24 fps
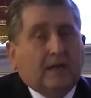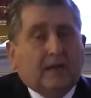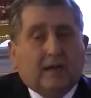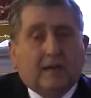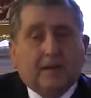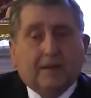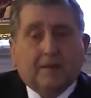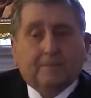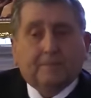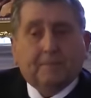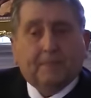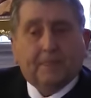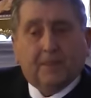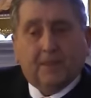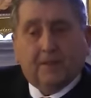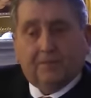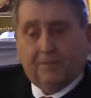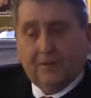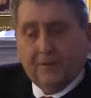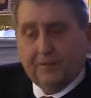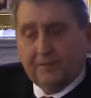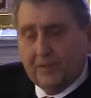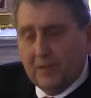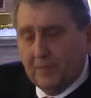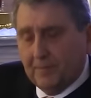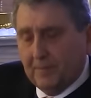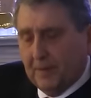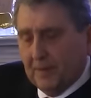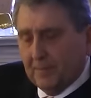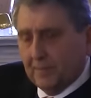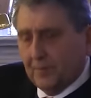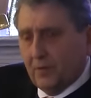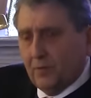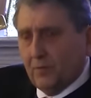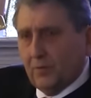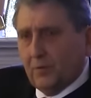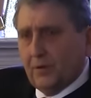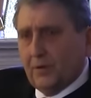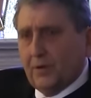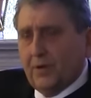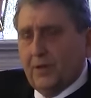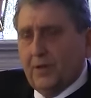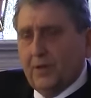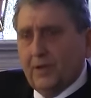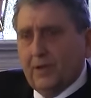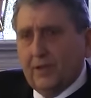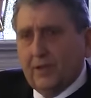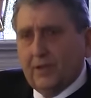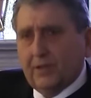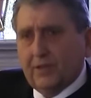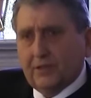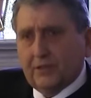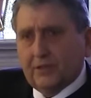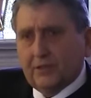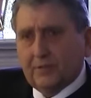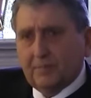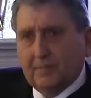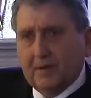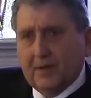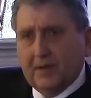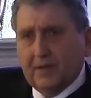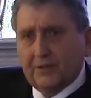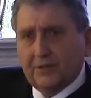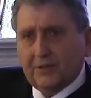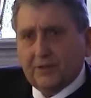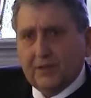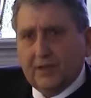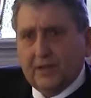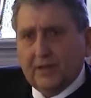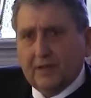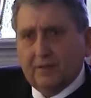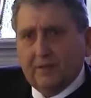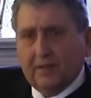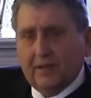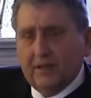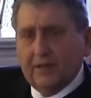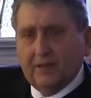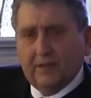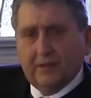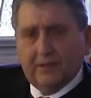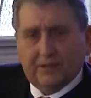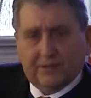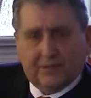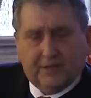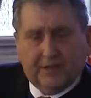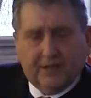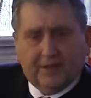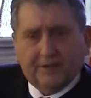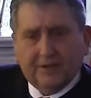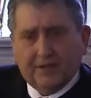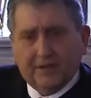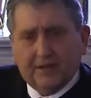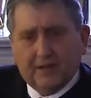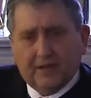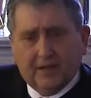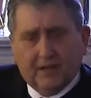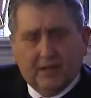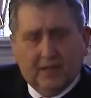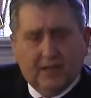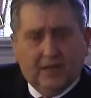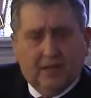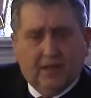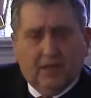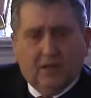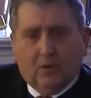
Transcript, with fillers: Uh, 50 people were in this mine shaft, in this area,